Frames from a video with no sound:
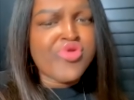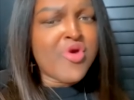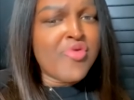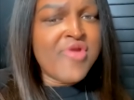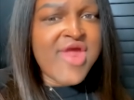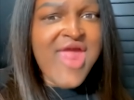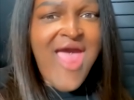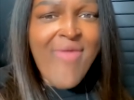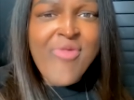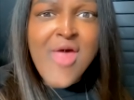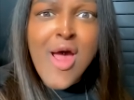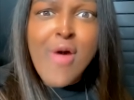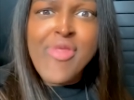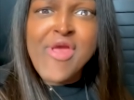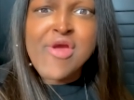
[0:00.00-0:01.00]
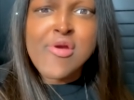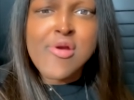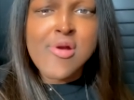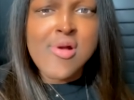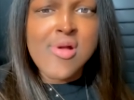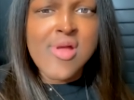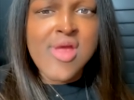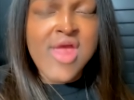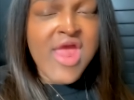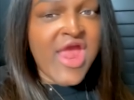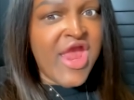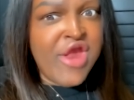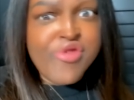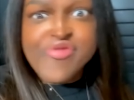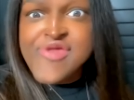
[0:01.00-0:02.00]
But then after all that, girl,
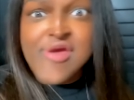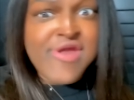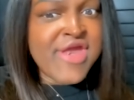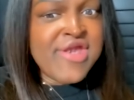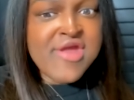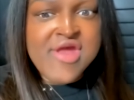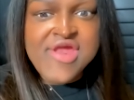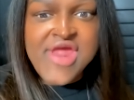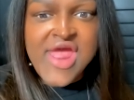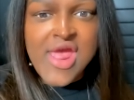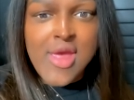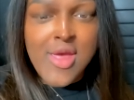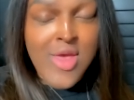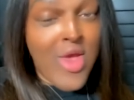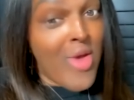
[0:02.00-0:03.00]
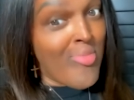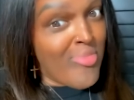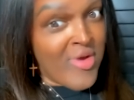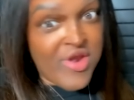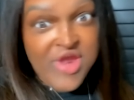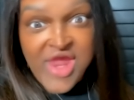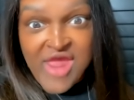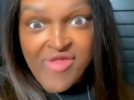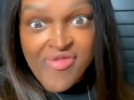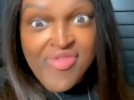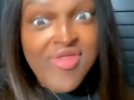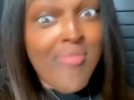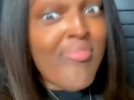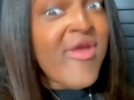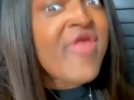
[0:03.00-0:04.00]
he still didn't nut yet. But yes,
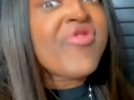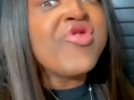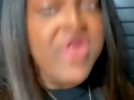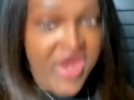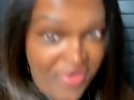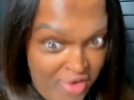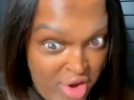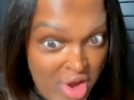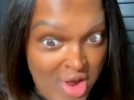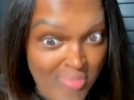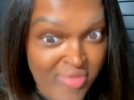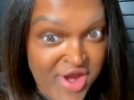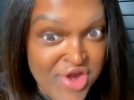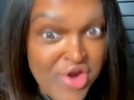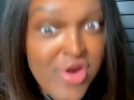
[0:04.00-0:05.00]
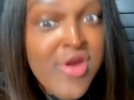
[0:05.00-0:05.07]
the best yet to come, bitch.